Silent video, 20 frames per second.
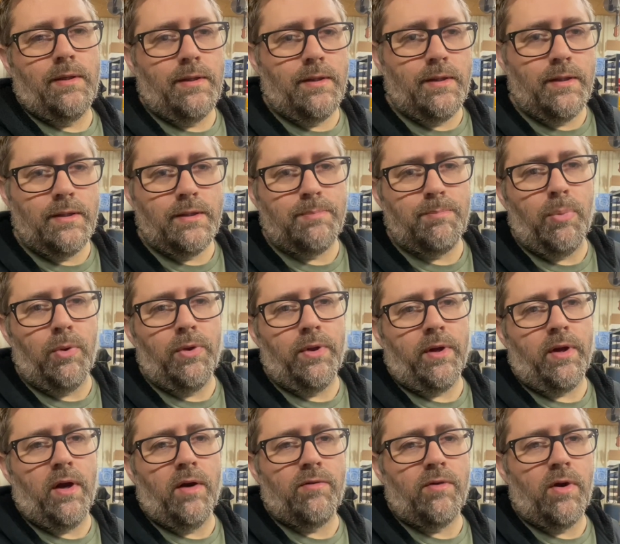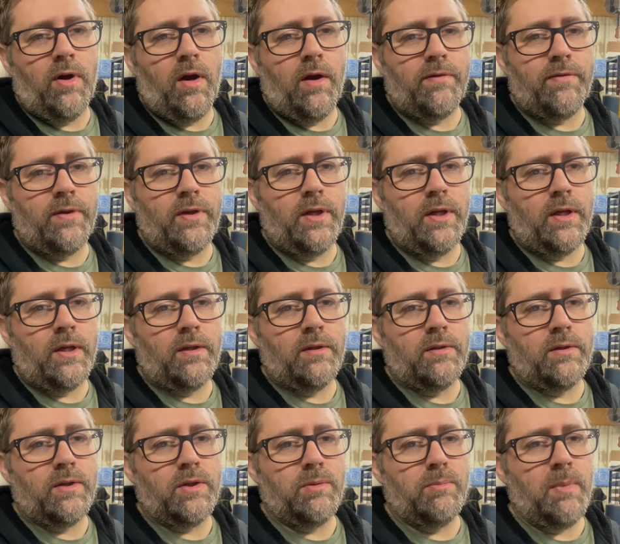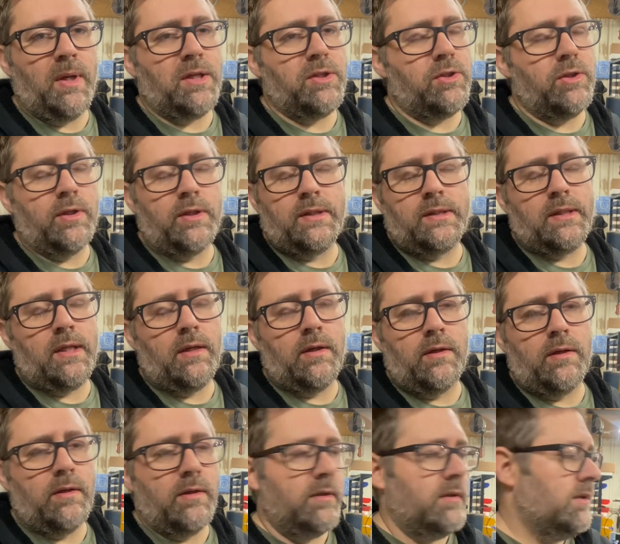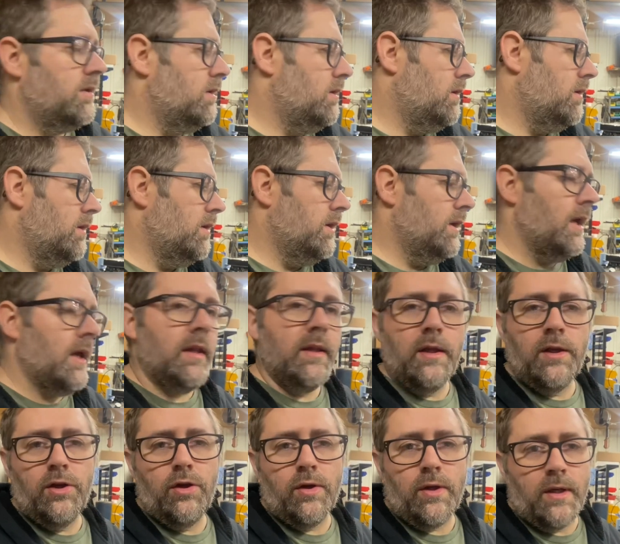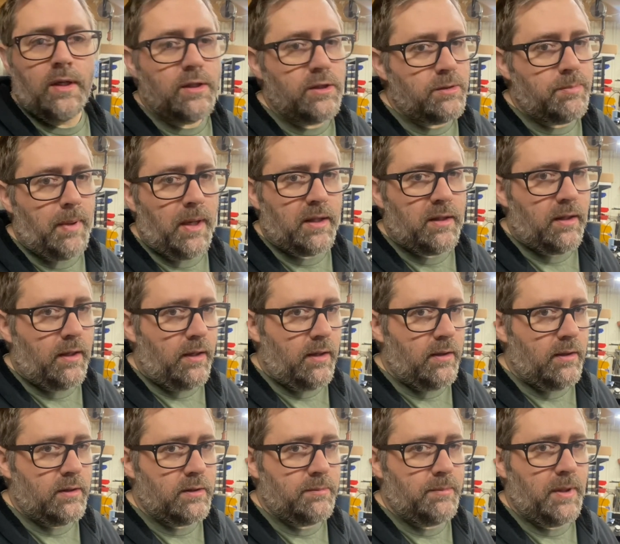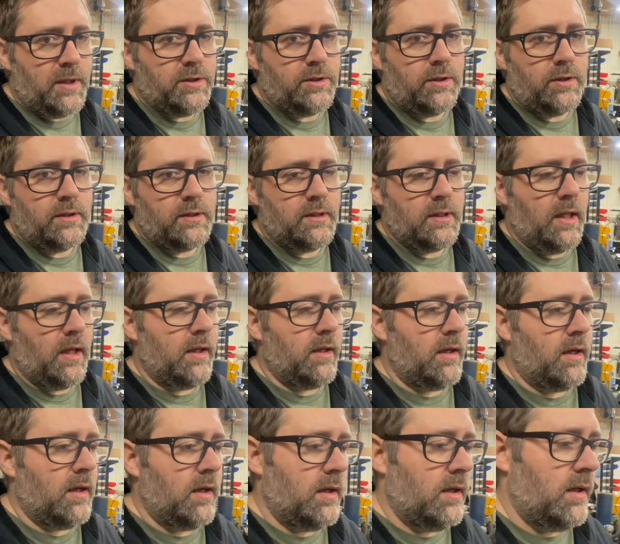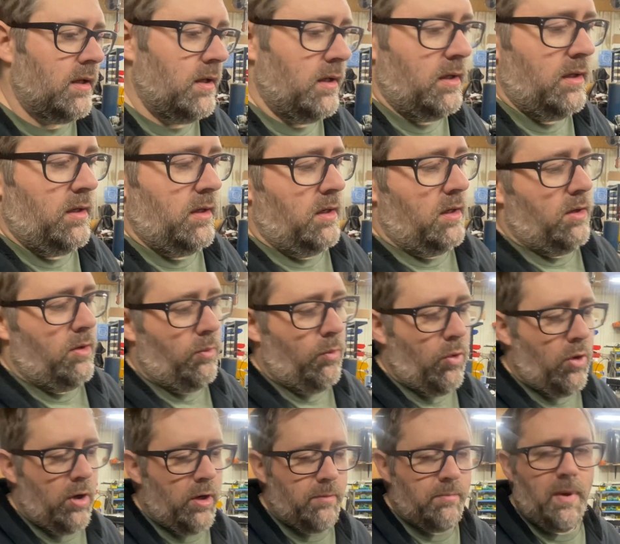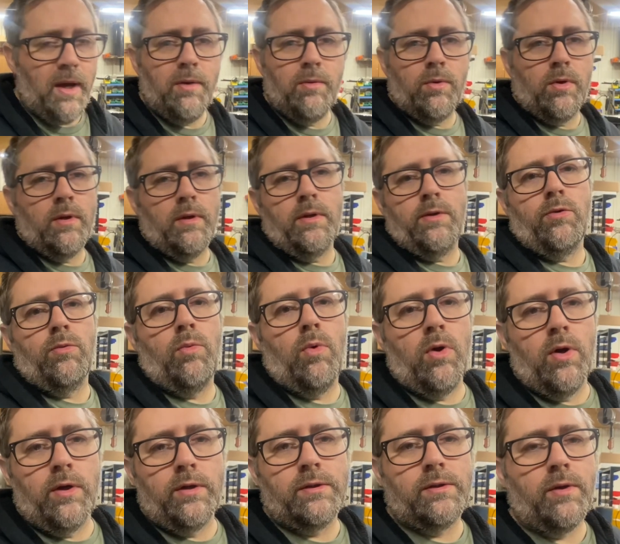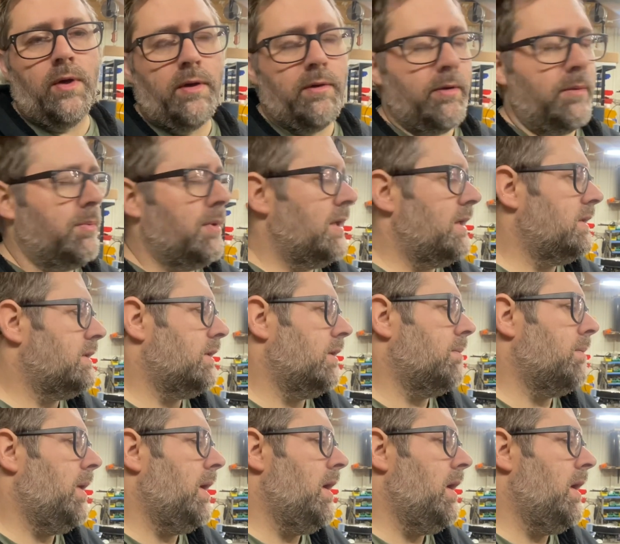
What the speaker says: Just pull the cover off and you can make sure it's centered. And then you can inspect the gears, make sure it's not worn. Mine were a little worn, so I replaced them.